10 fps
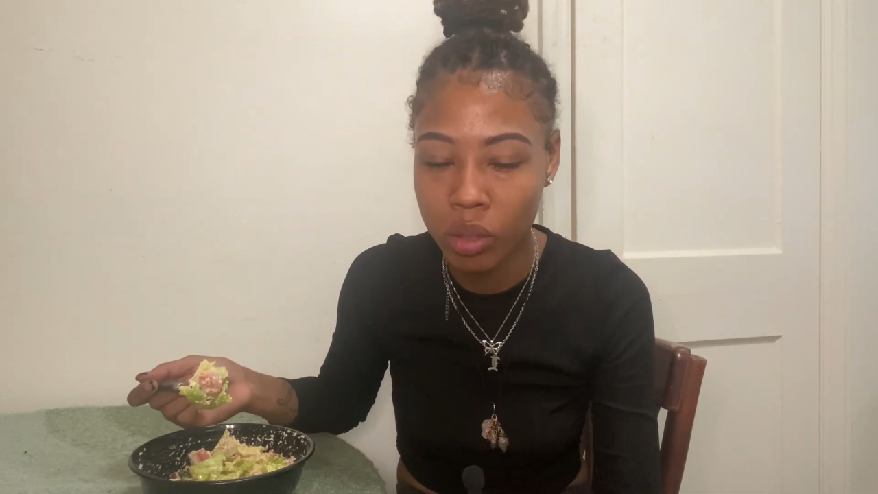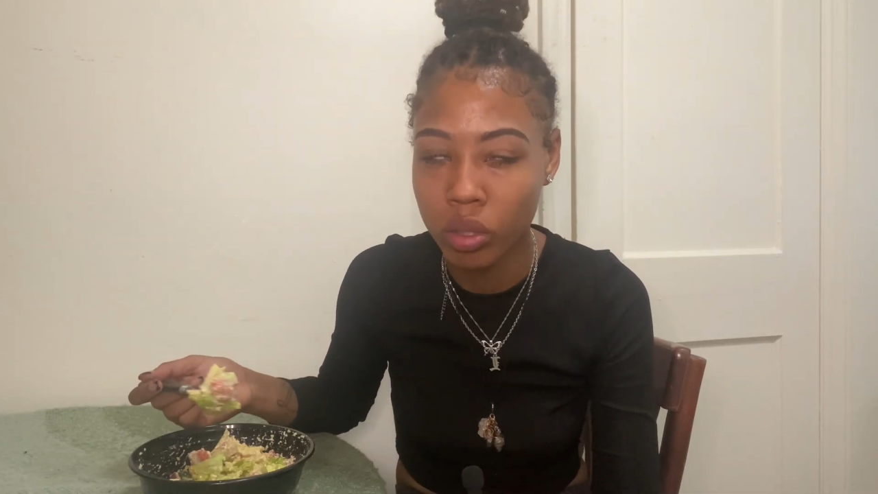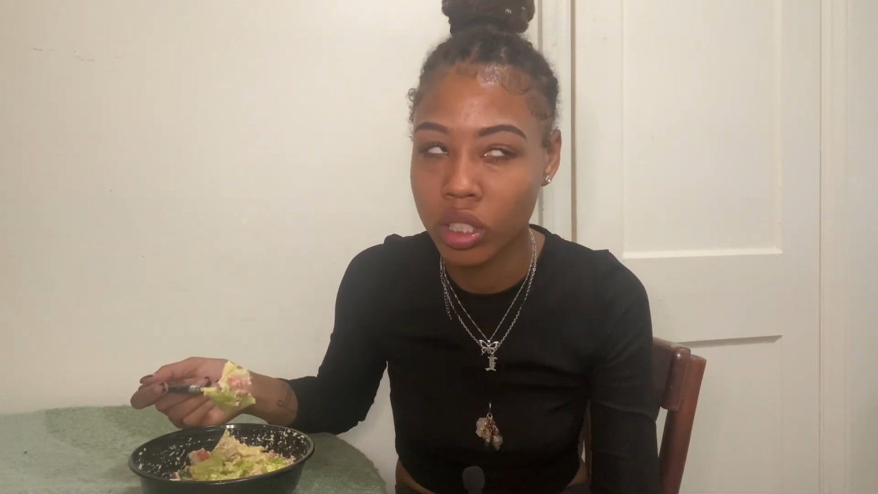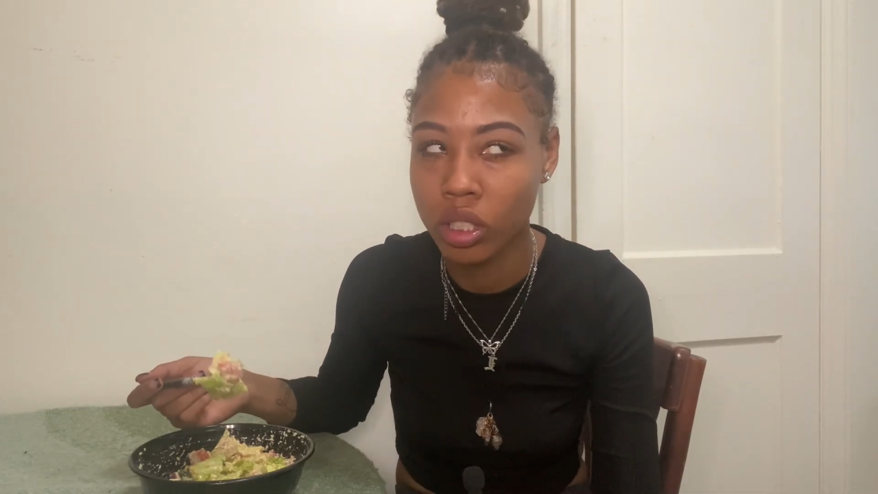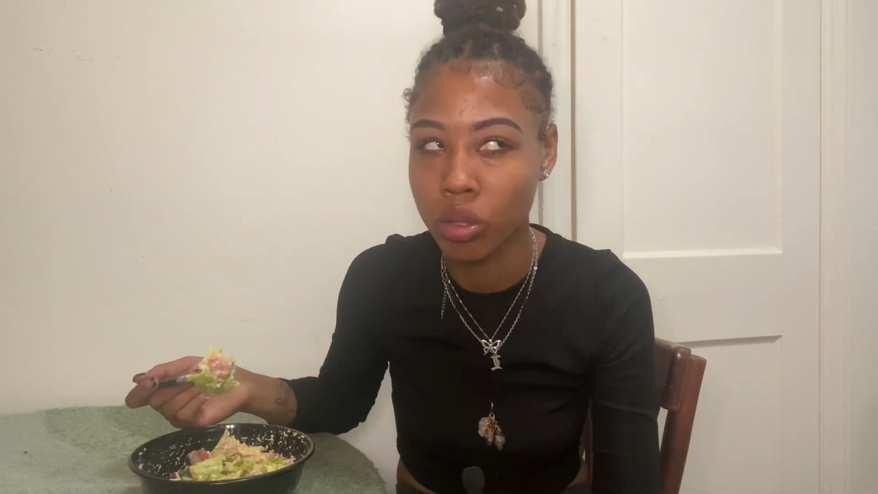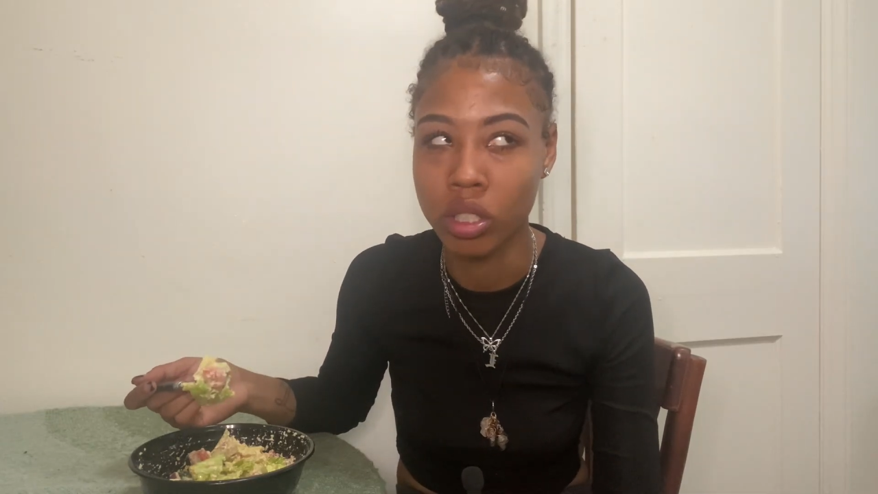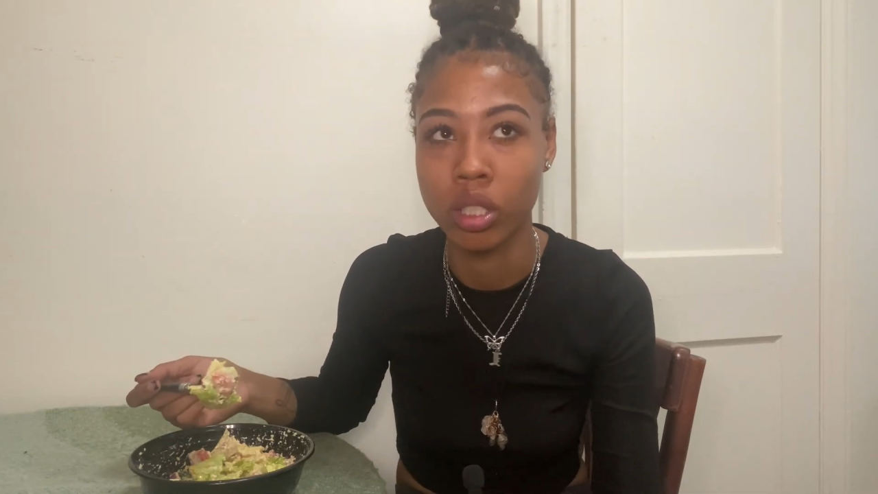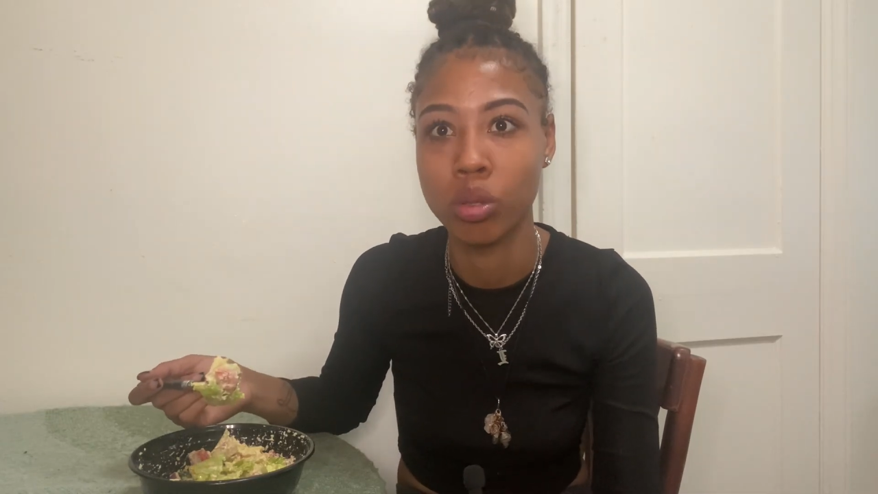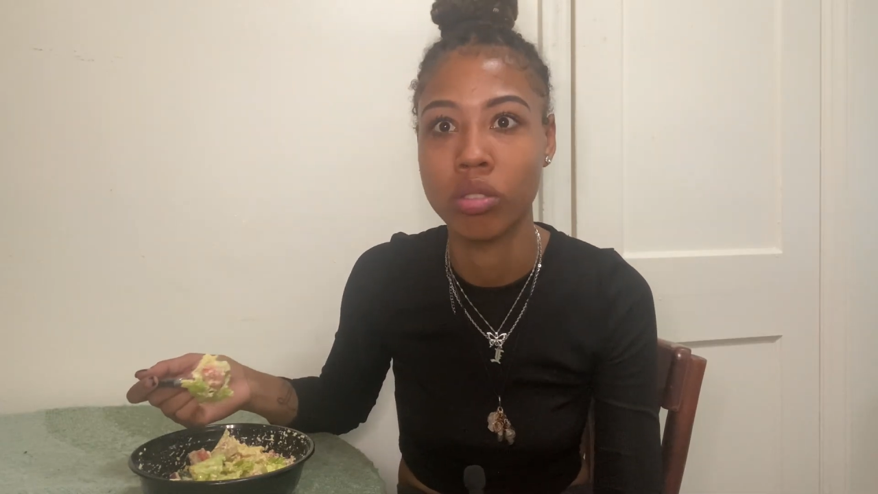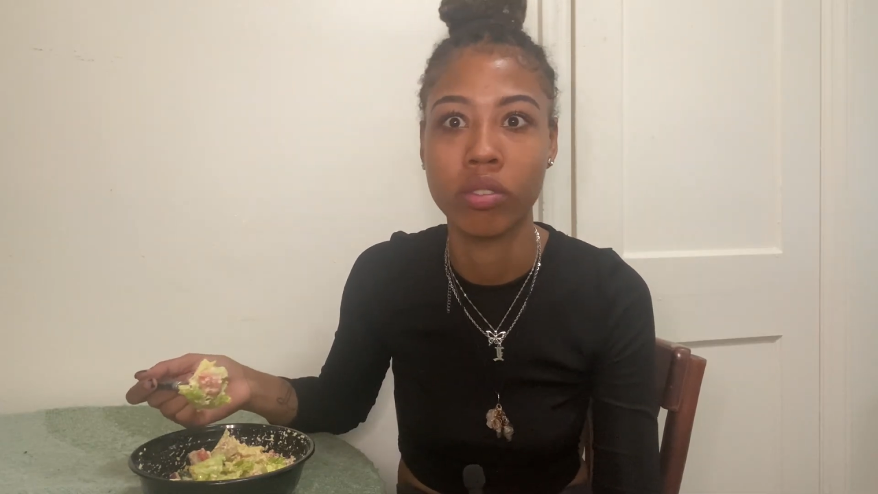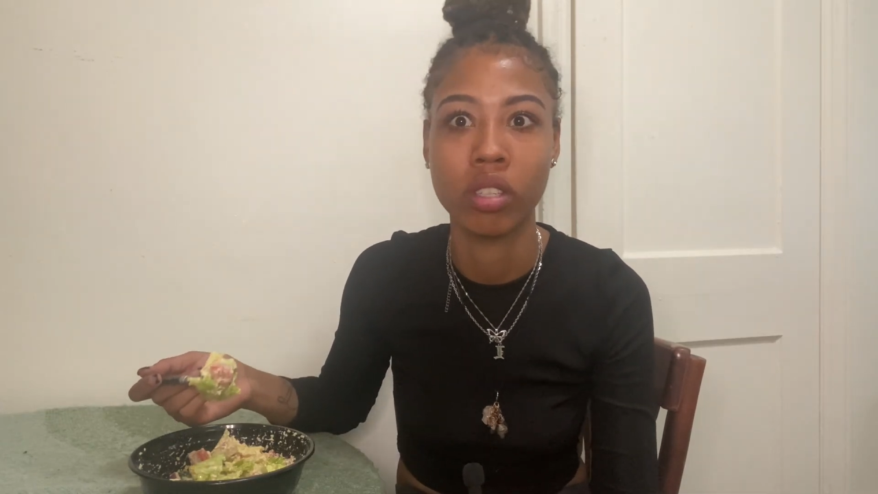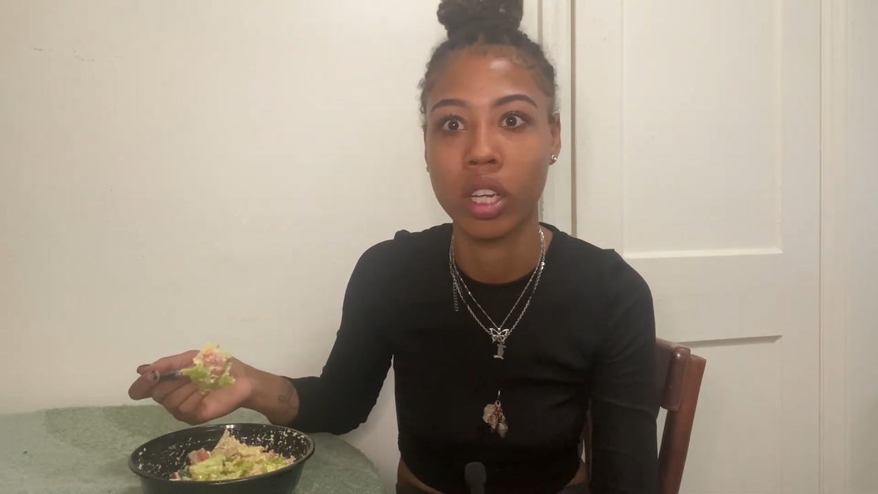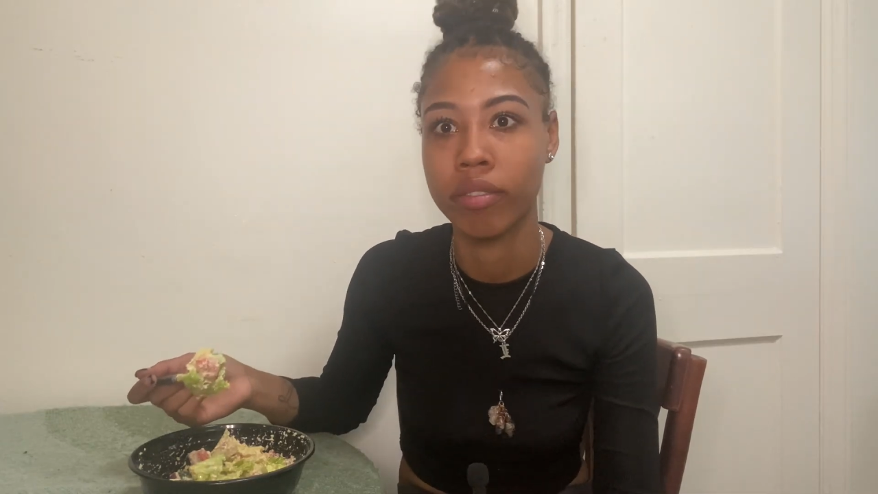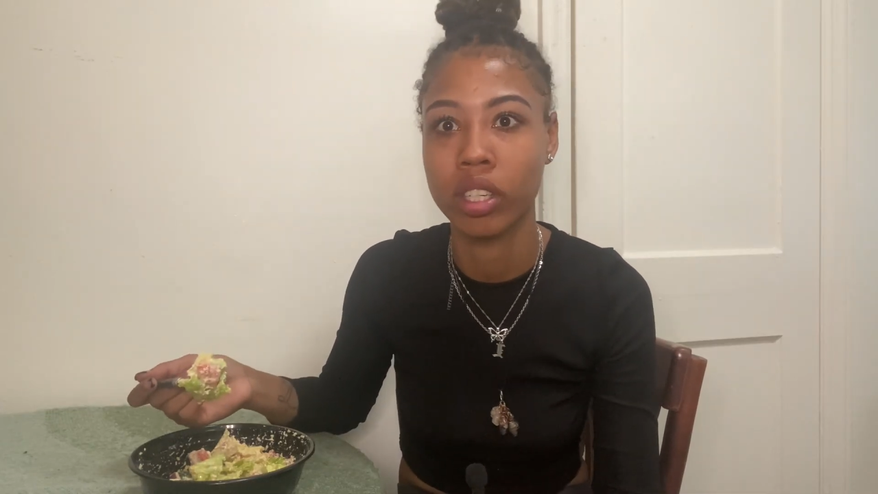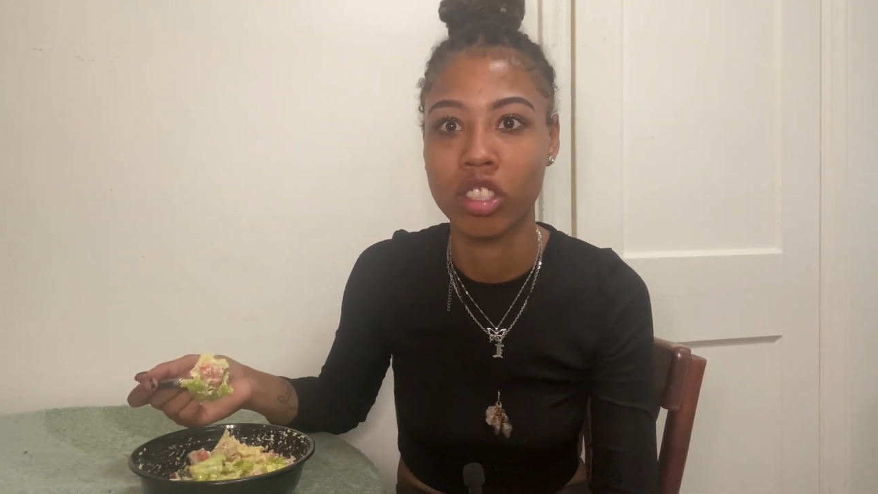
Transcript: which is usually used for like meat